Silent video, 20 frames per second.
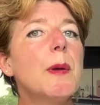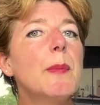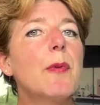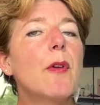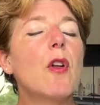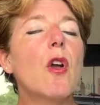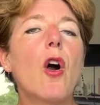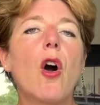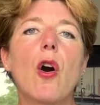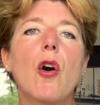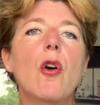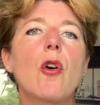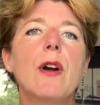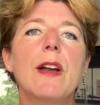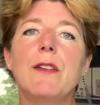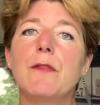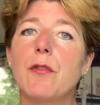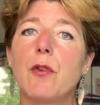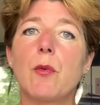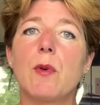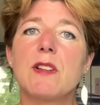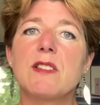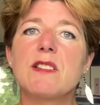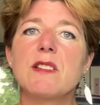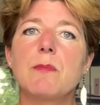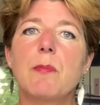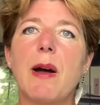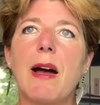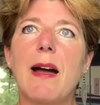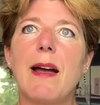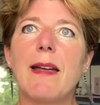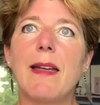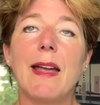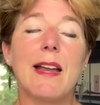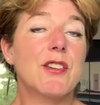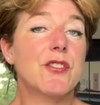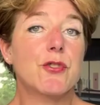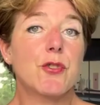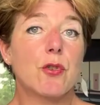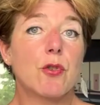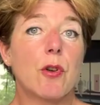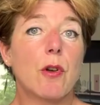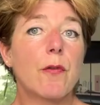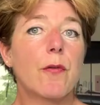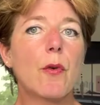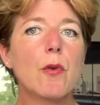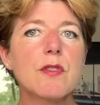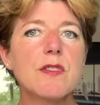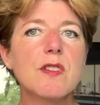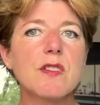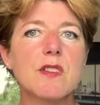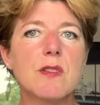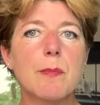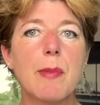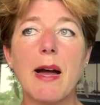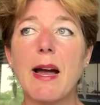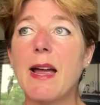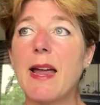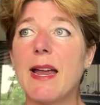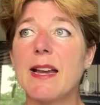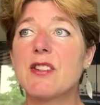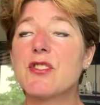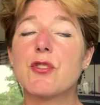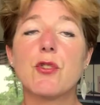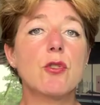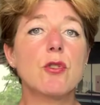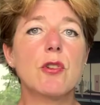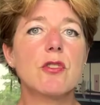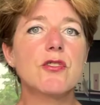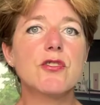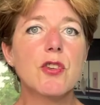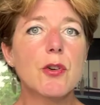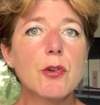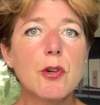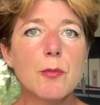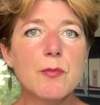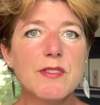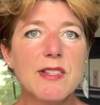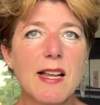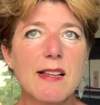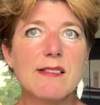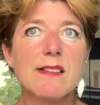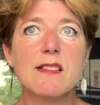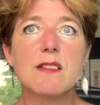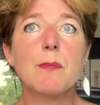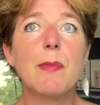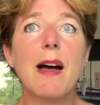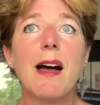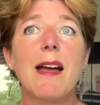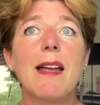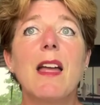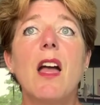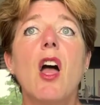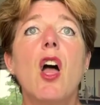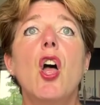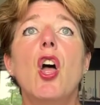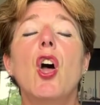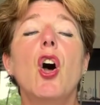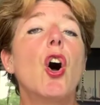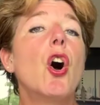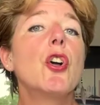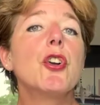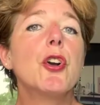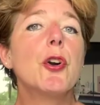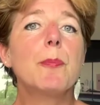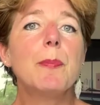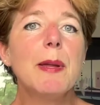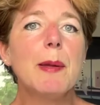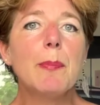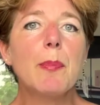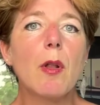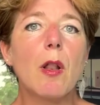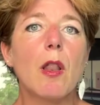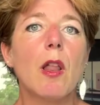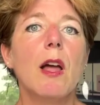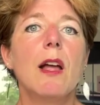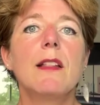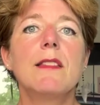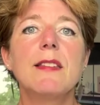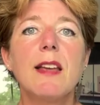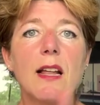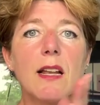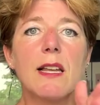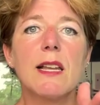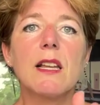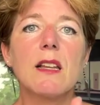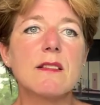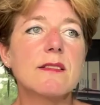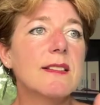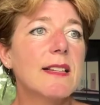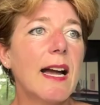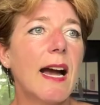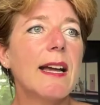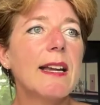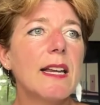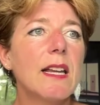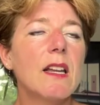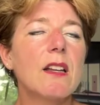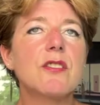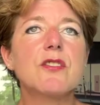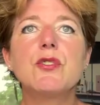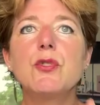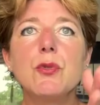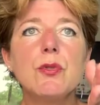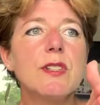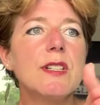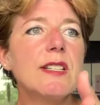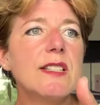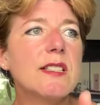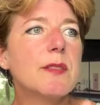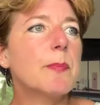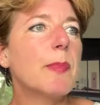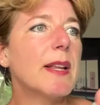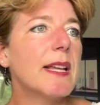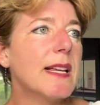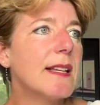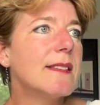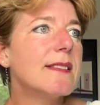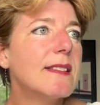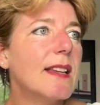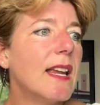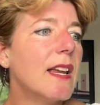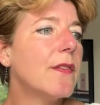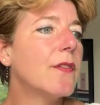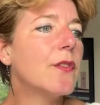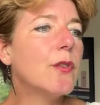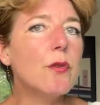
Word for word: people are influenced by external forces, by external circumstances, by other people telling us, guiding us, do this, play it safe,